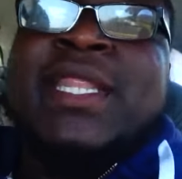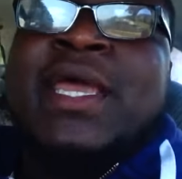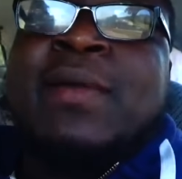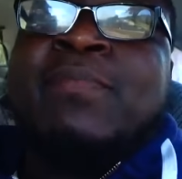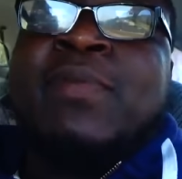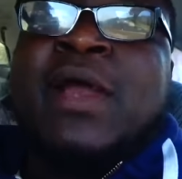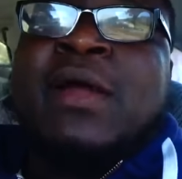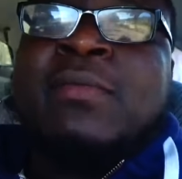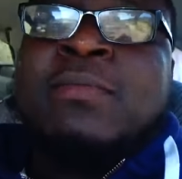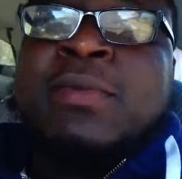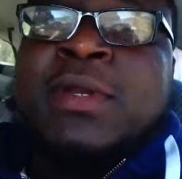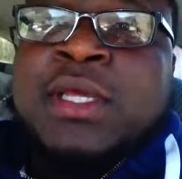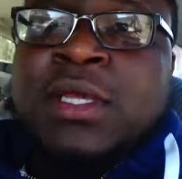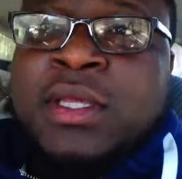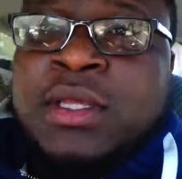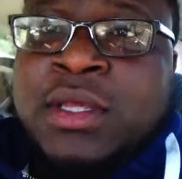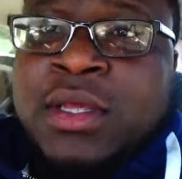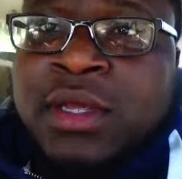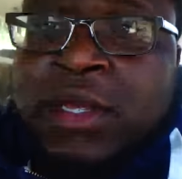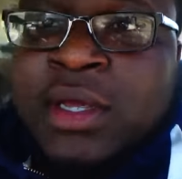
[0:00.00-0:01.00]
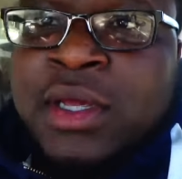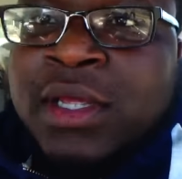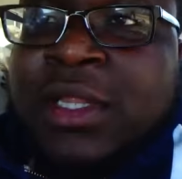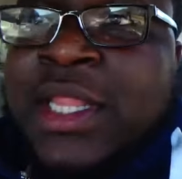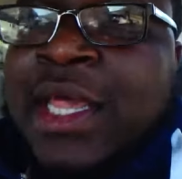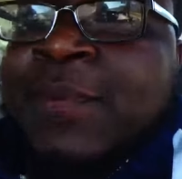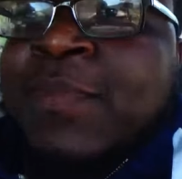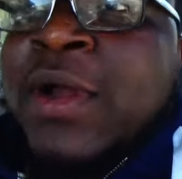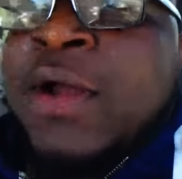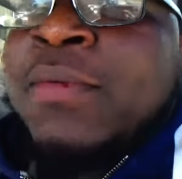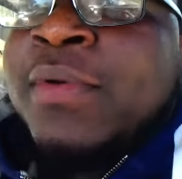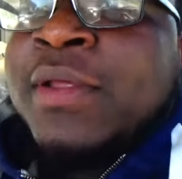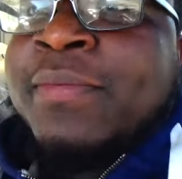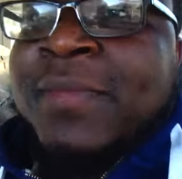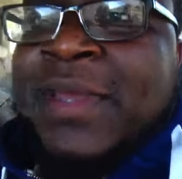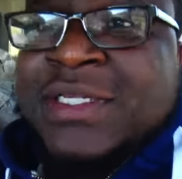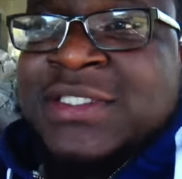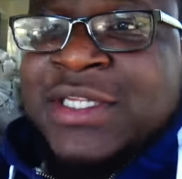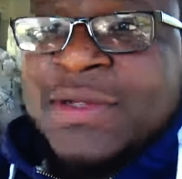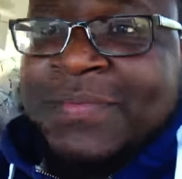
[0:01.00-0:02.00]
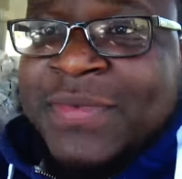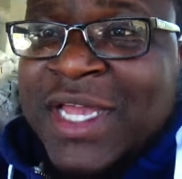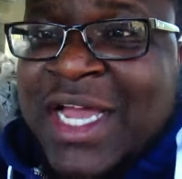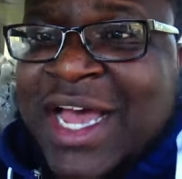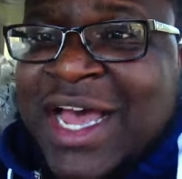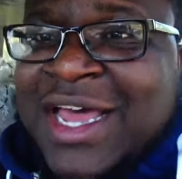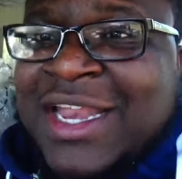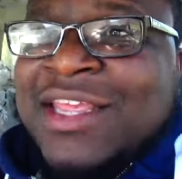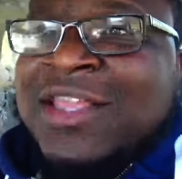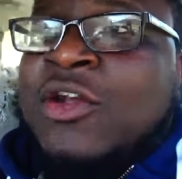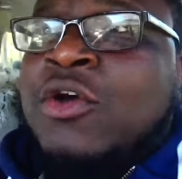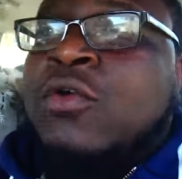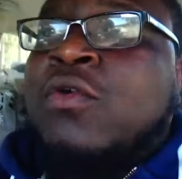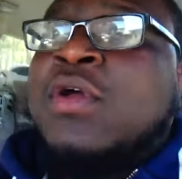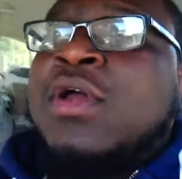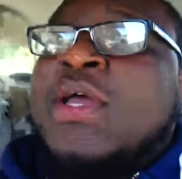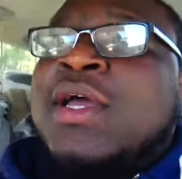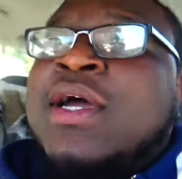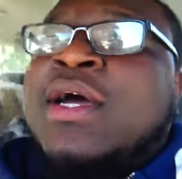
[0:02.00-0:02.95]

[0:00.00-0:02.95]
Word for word: that probably that probably messed up the audio.